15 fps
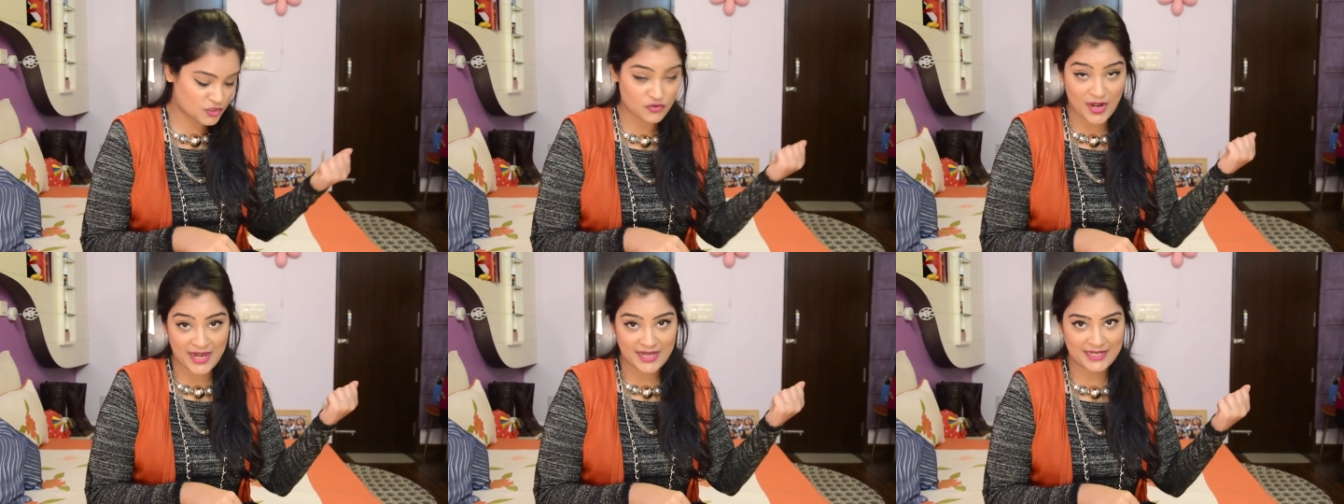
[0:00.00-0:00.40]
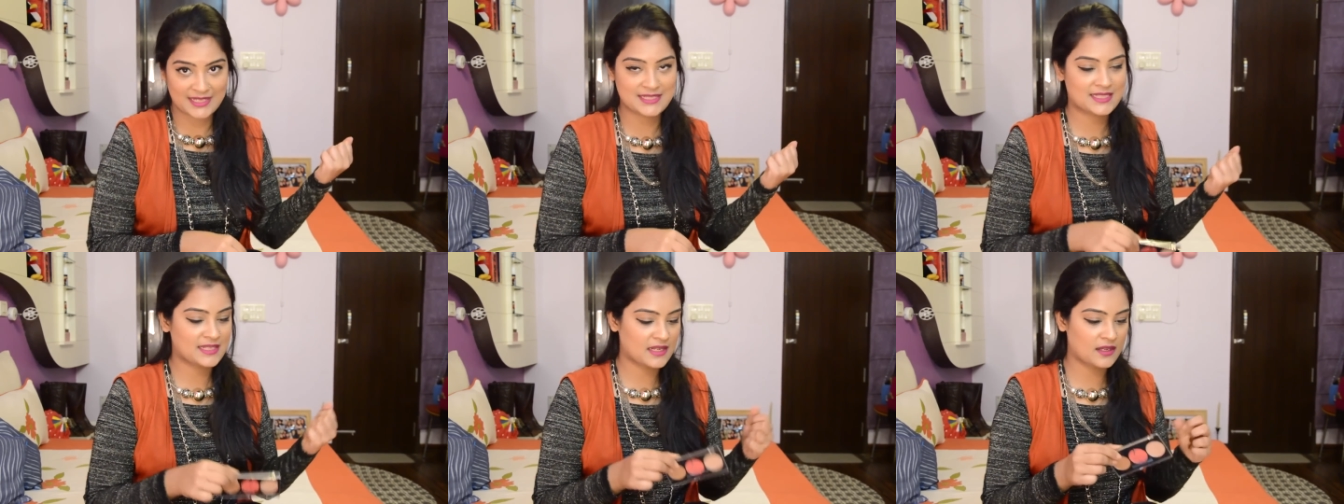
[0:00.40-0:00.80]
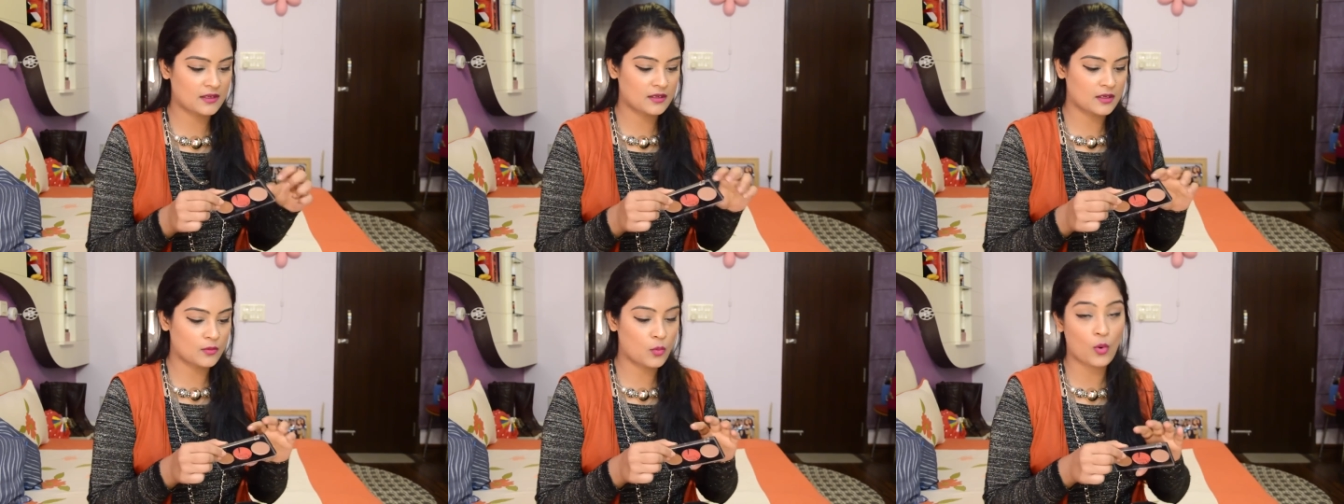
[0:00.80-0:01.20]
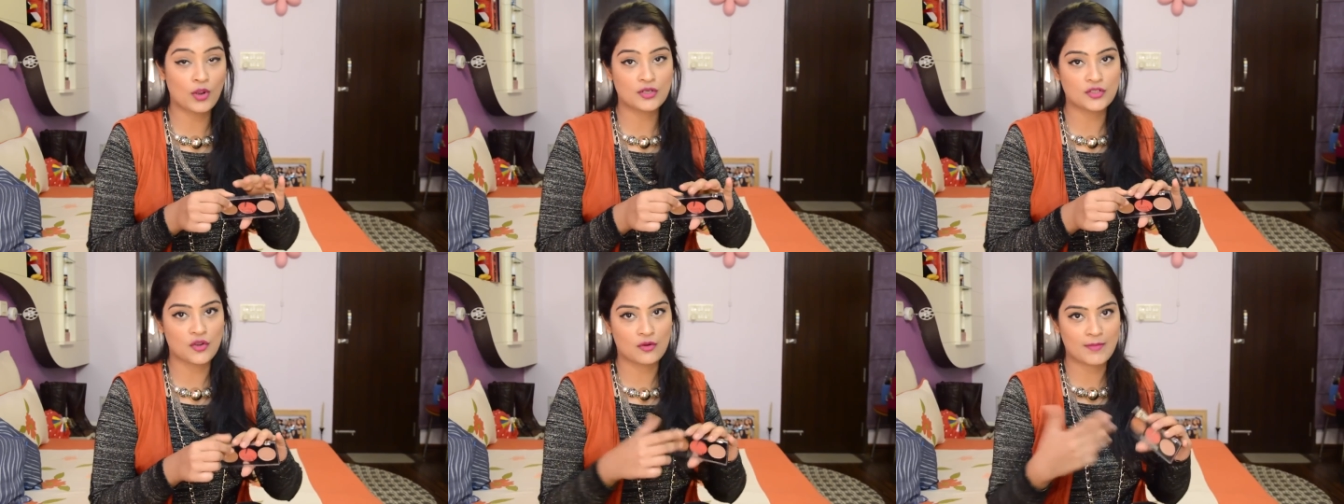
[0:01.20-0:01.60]
dryness that I
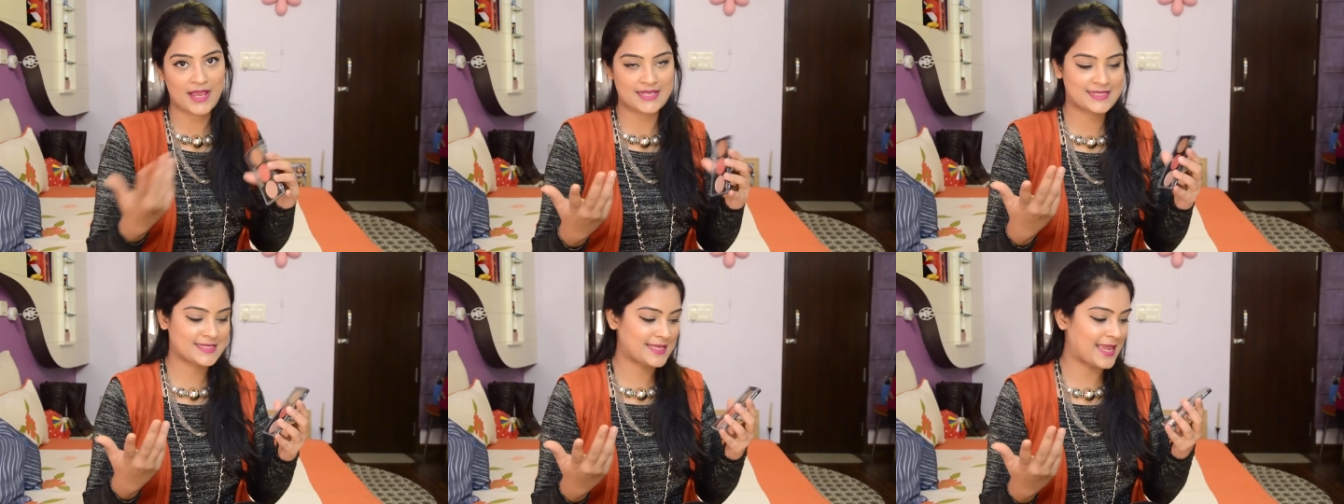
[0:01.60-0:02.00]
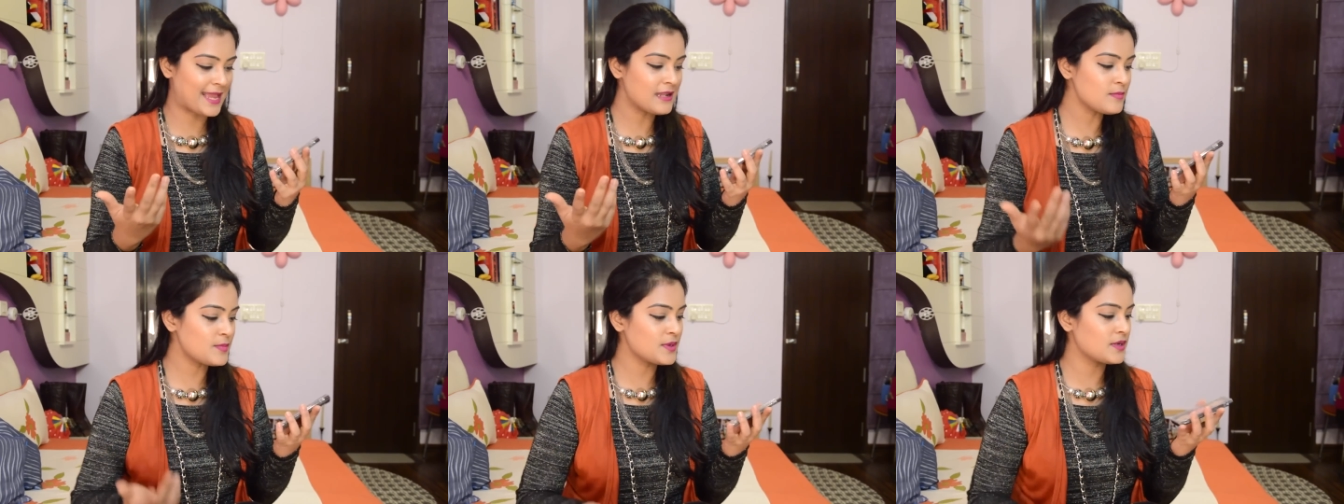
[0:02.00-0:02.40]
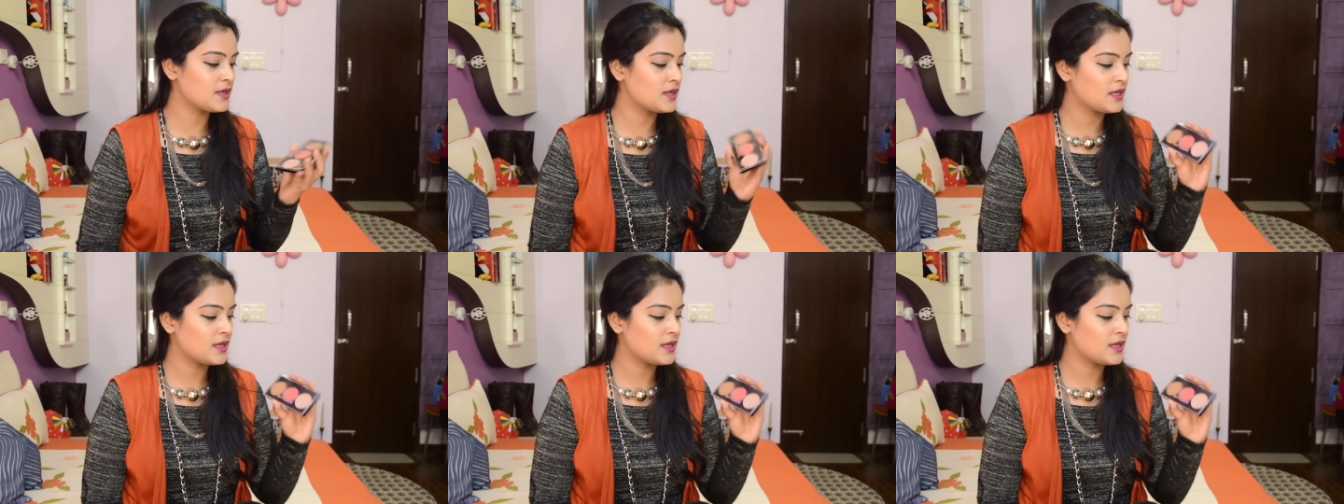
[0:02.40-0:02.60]
want on my scalp.